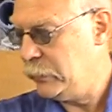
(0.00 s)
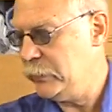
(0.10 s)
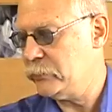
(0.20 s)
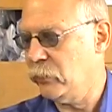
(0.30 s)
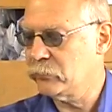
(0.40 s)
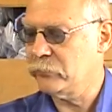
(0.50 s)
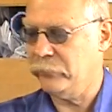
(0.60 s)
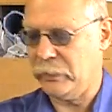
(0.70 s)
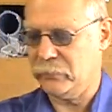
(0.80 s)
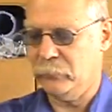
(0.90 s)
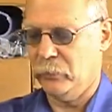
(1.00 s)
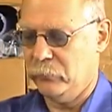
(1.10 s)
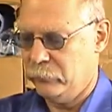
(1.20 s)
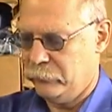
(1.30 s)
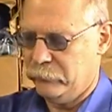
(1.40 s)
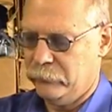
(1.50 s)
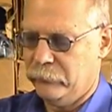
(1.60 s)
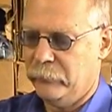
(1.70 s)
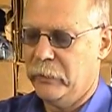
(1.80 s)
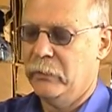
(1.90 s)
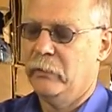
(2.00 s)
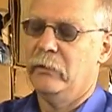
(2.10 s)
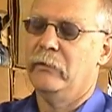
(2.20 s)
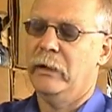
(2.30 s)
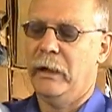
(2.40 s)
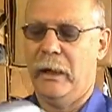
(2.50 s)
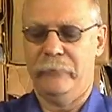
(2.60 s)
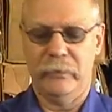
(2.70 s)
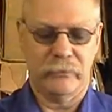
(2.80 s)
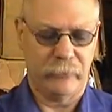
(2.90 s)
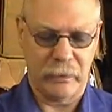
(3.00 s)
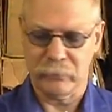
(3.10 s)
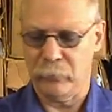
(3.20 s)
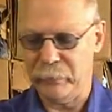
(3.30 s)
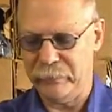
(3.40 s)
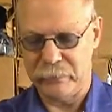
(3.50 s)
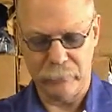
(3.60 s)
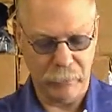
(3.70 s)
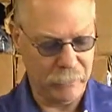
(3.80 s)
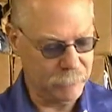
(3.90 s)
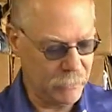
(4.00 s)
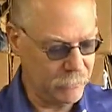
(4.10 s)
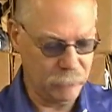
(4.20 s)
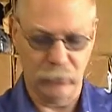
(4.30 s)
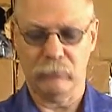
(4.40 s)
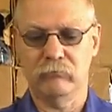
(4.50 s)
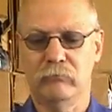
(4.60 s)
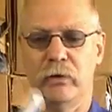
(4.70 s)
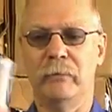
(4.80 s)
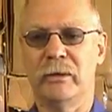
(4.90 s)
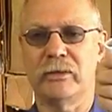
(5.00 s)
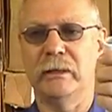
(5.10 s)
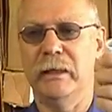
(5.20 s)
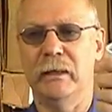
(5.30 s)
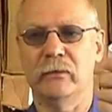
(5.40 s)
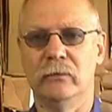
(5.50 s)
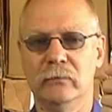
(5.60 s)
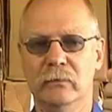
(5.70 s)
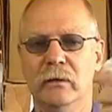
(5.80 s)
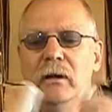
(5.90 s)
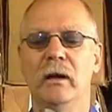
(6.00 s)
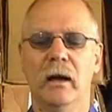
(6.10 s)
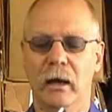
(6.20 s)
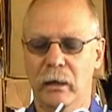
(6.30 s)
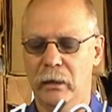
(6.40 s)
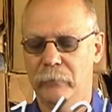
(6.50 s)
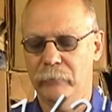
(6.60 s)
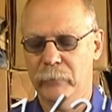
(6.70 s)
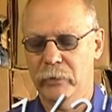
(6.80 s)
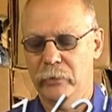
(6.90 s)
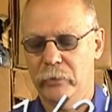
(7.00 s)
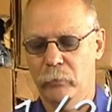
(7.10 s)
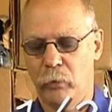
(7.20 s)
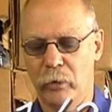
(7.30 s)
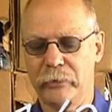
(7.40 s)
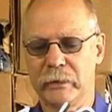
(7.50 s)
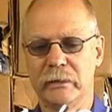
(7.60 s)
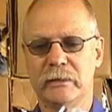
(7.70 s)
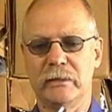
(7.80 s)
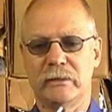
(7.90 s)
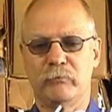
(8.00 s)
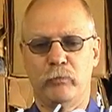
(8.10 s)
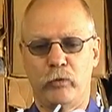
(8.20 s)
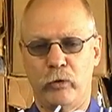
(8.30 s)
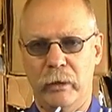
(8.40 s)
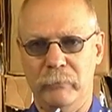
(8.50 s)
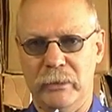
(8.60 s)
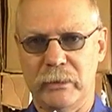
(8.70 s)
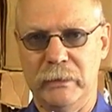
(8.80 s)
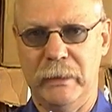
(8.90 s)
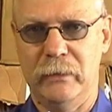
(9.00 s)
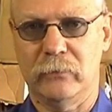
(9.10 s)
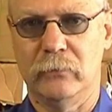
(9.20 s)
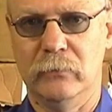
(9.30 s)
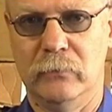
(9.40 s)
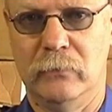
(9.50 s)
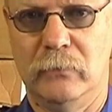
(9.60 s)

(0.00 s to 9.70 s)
is ultra flexible 1/2 inch flexible PVC pipe. Now they look pretty much identical. The wall thickness is pretty much identical,